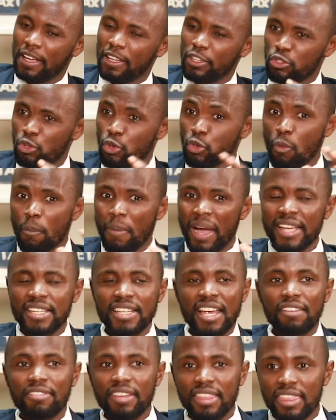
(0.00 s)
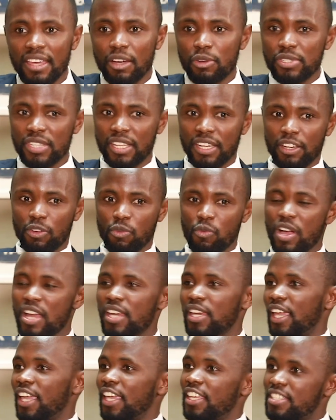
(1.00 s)
So you might have
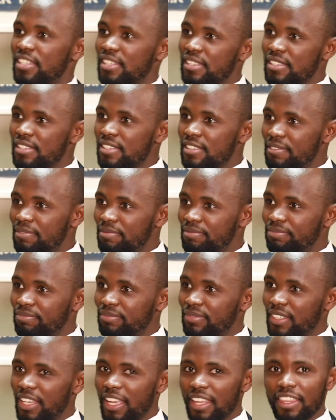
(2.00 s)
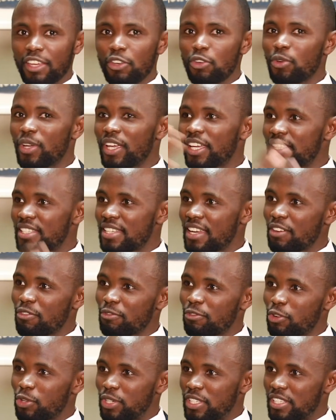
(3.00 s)
1,001 agents, and then you get 10 votes.